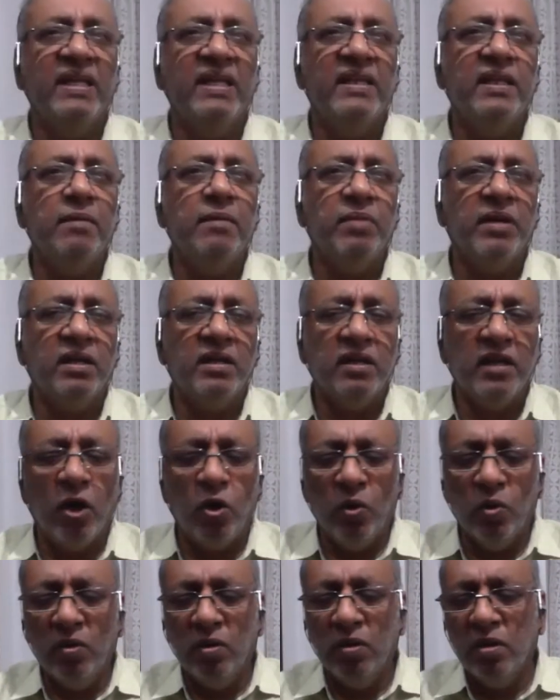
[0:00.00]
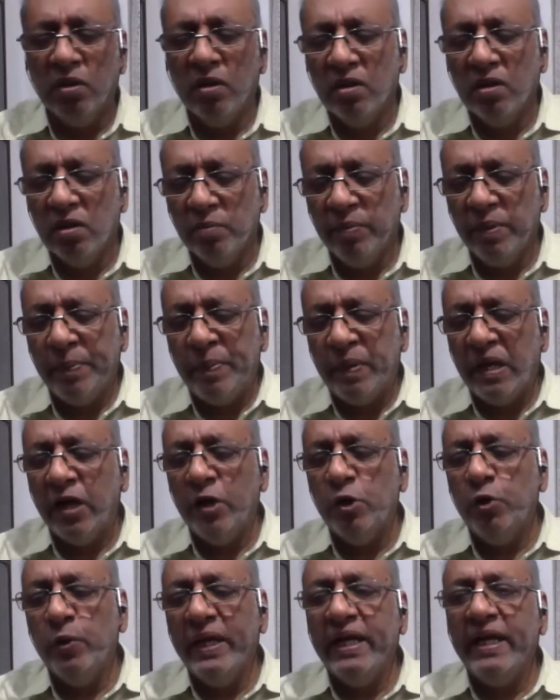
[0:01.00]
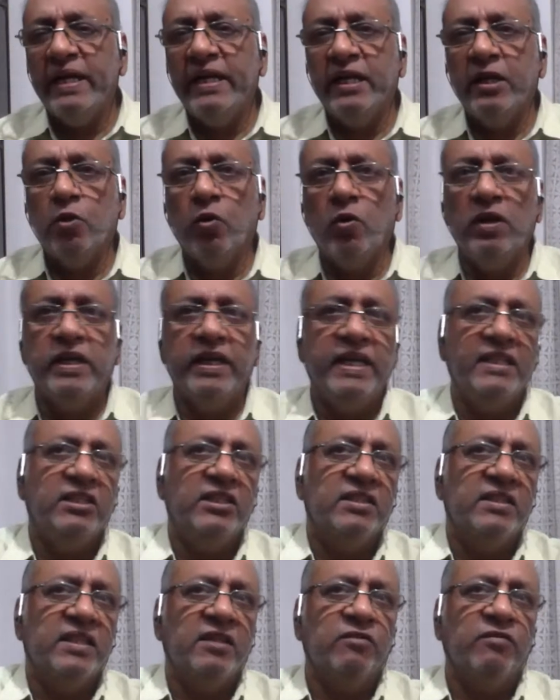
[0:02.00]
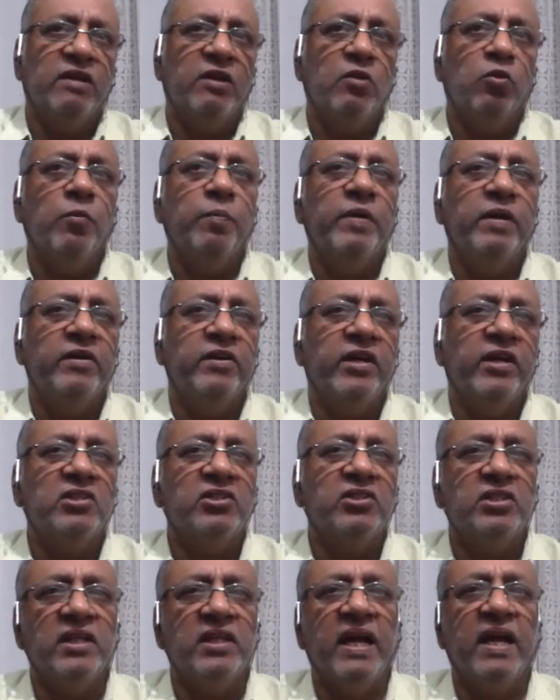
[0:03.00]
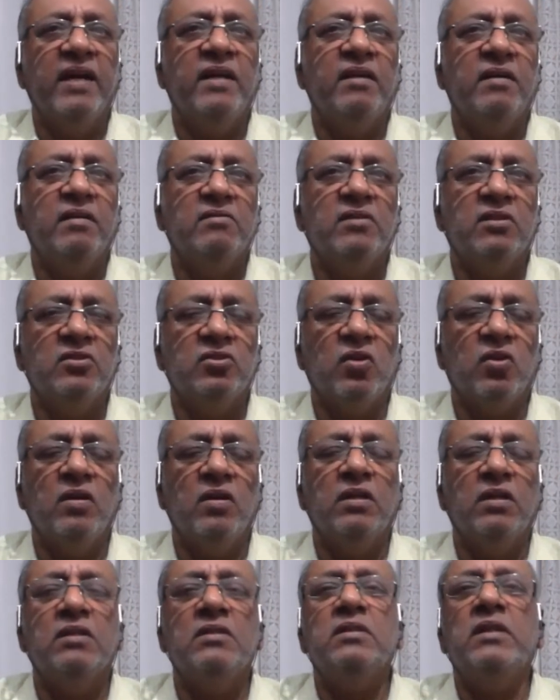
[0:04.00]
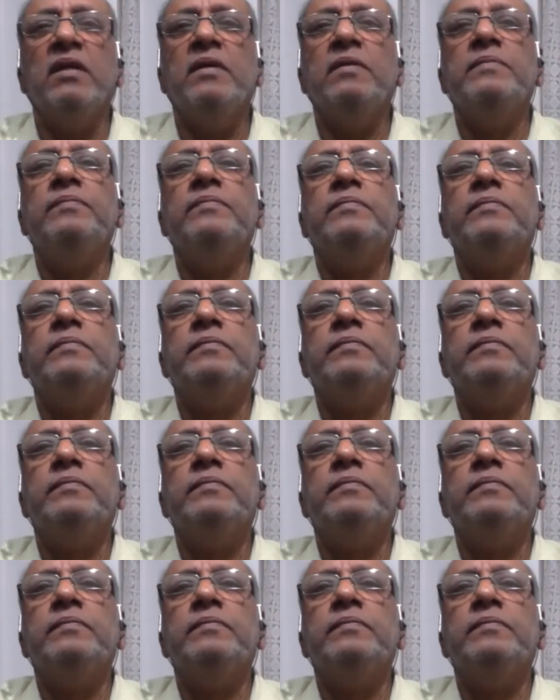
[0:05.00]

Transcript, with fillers: anything. But now people are doing it in older ages as well, open reduction and the sort of thing.